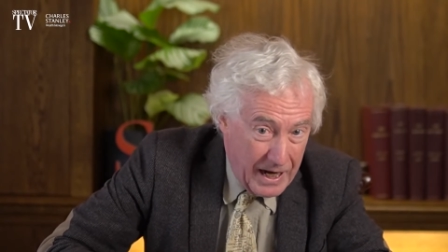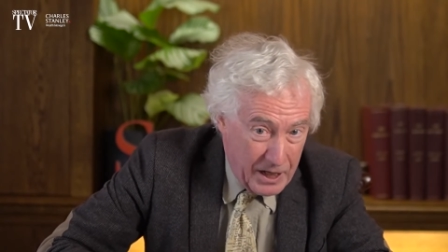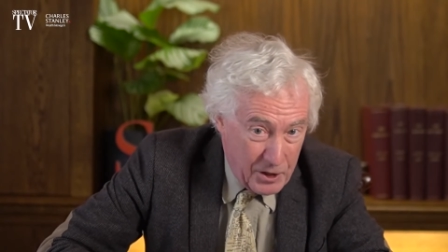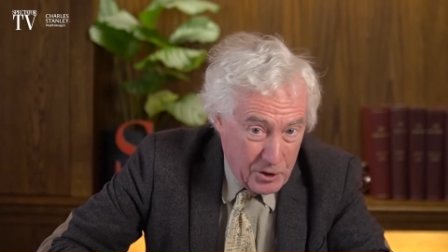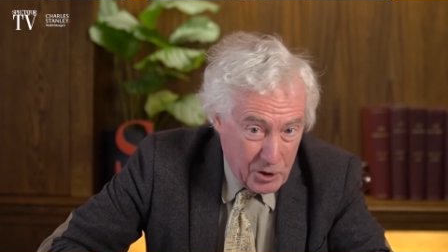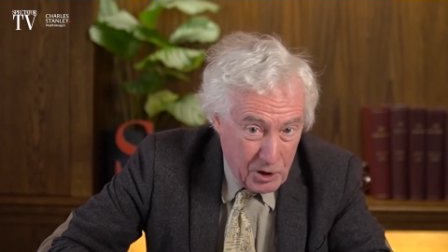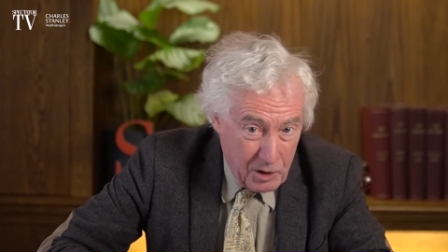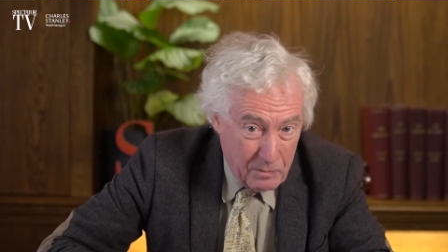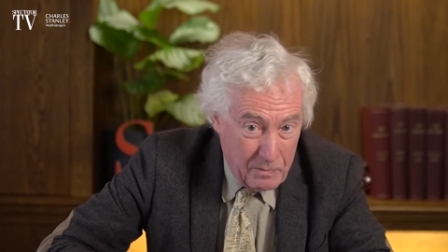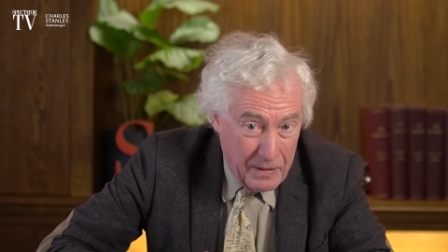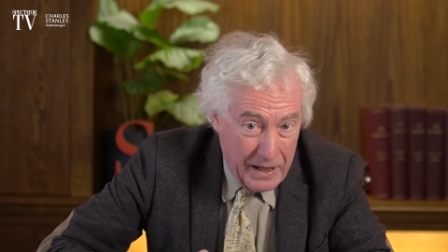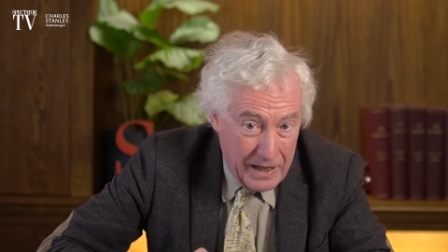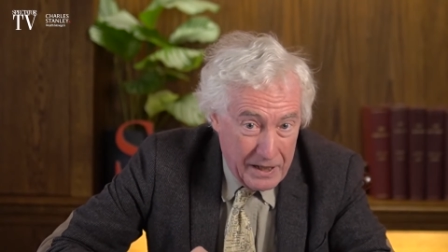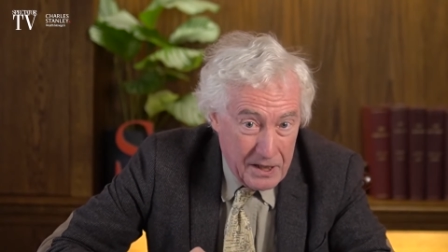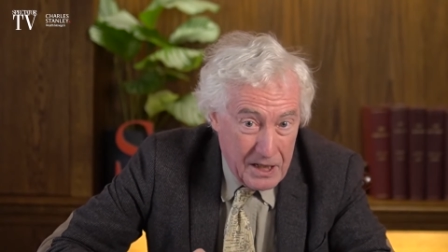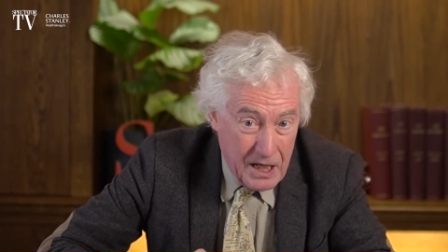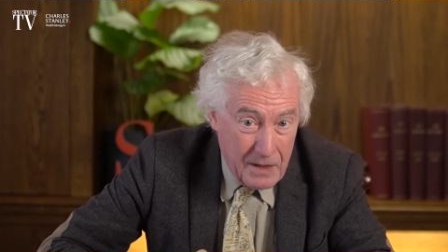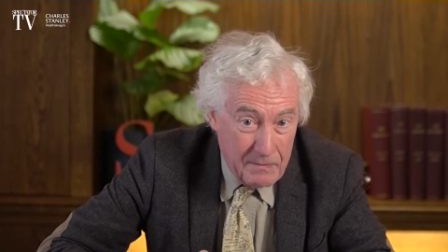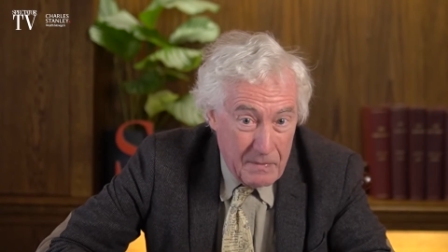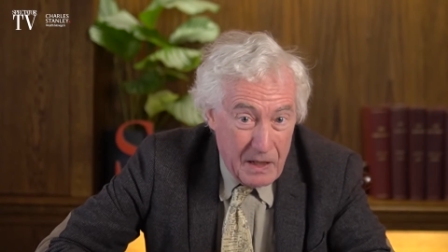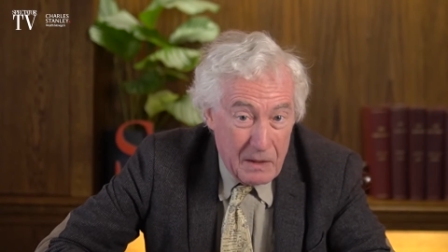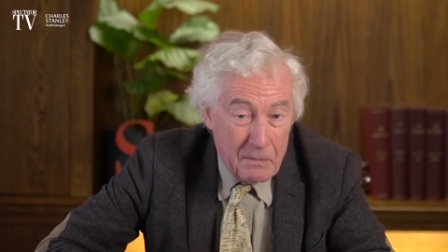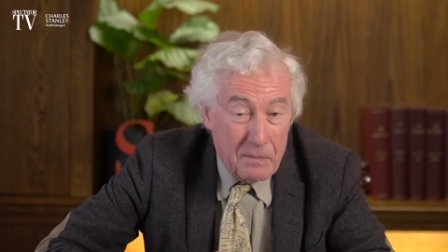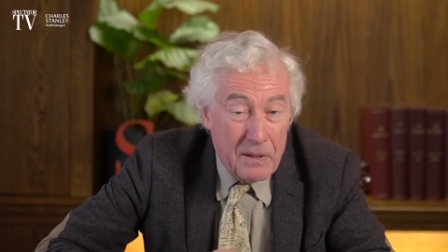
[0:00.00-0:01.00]
National
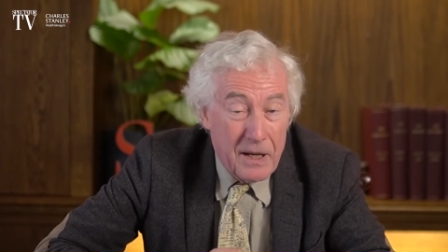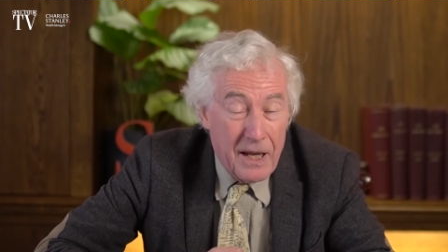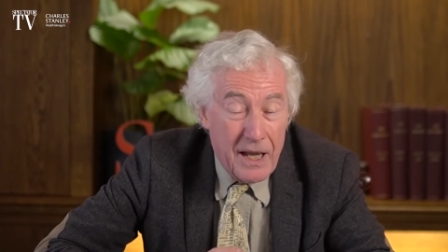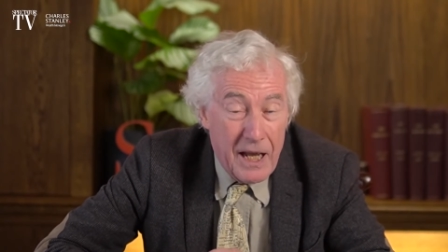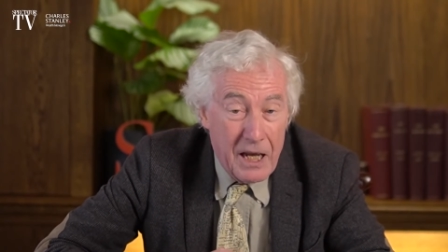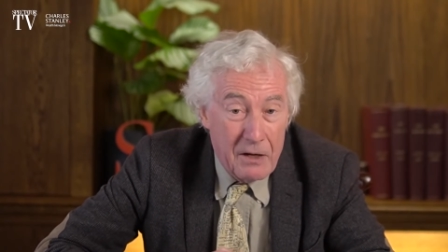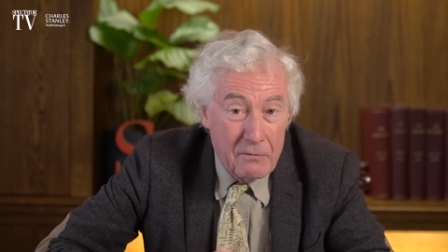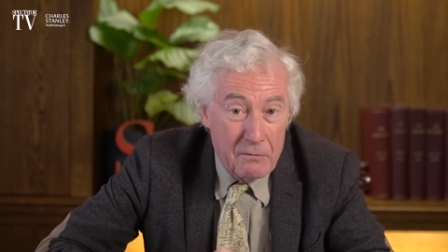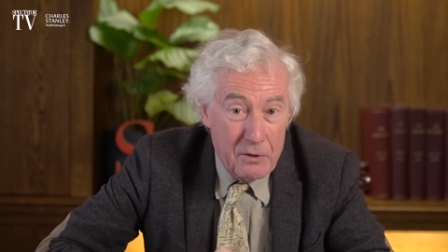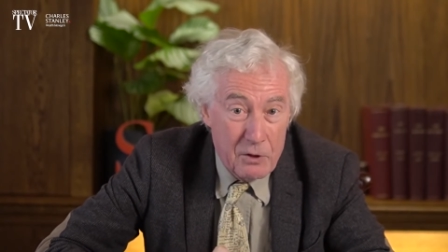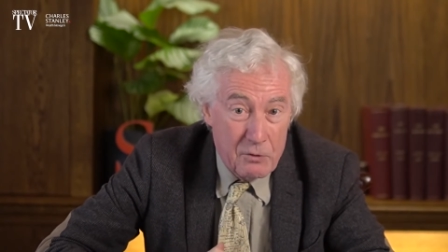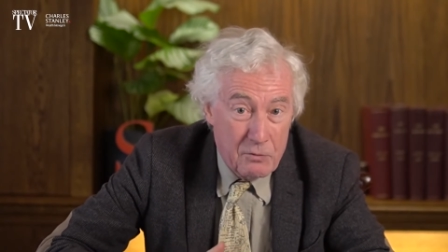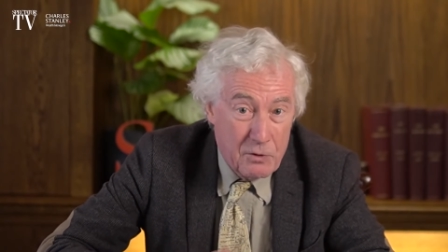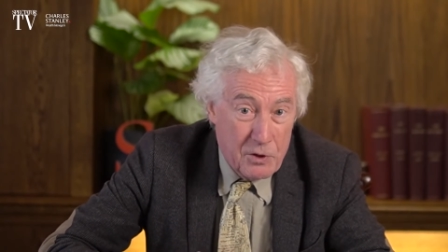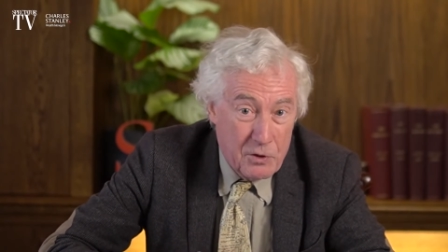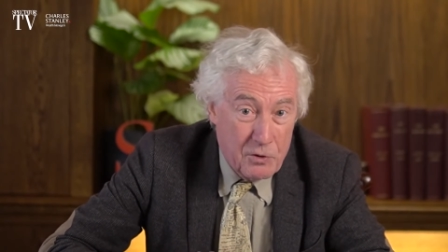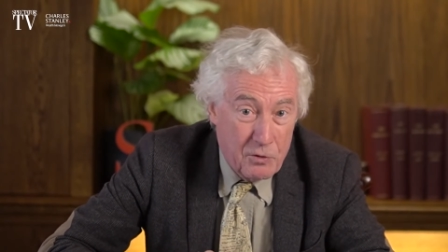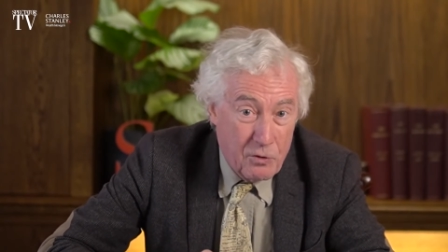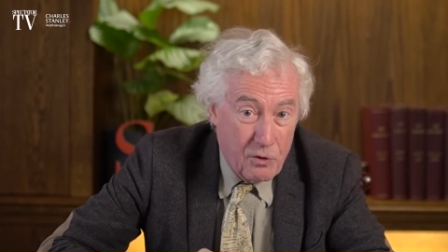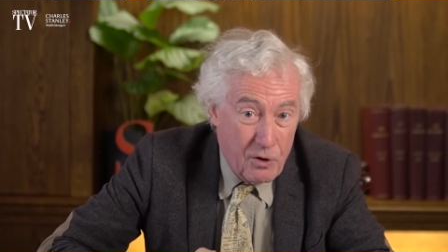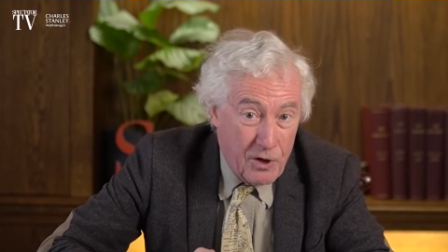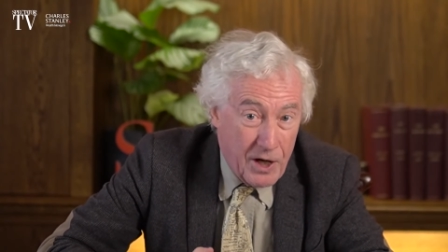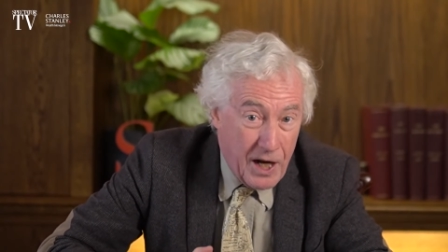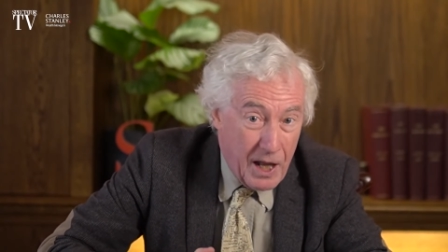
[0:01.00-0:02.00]
Pandemic Plan, which was
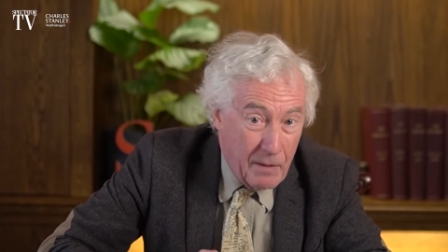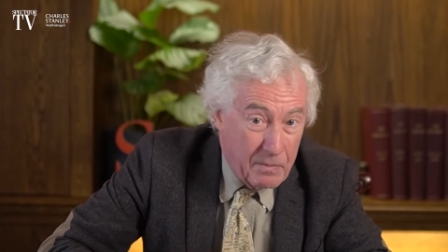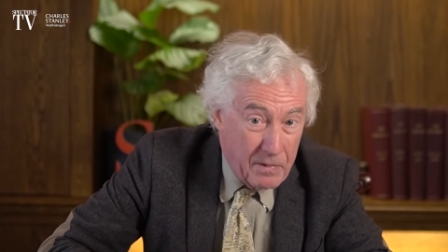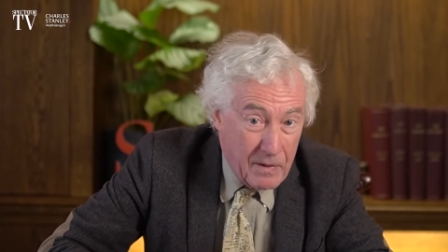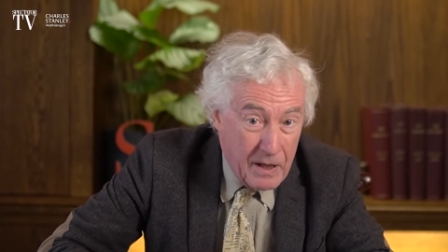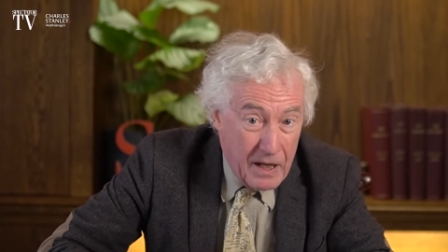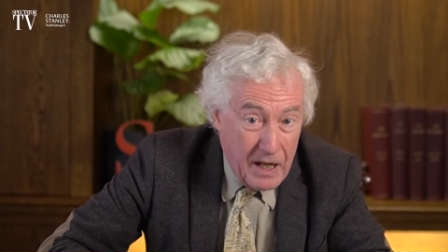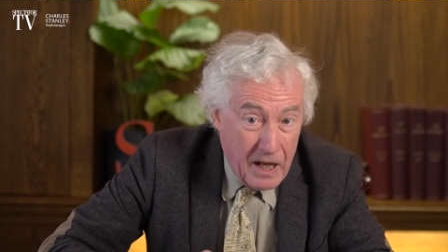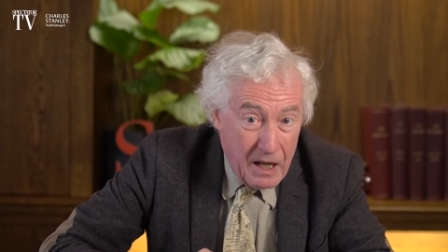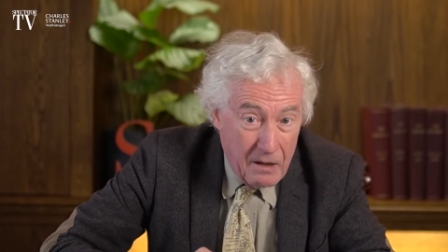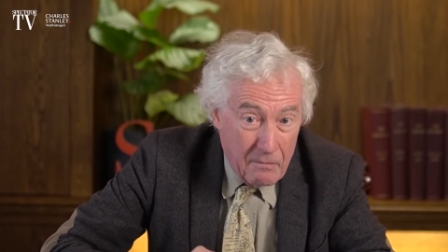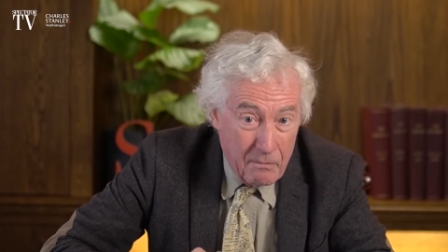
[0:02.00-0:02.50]
drawn up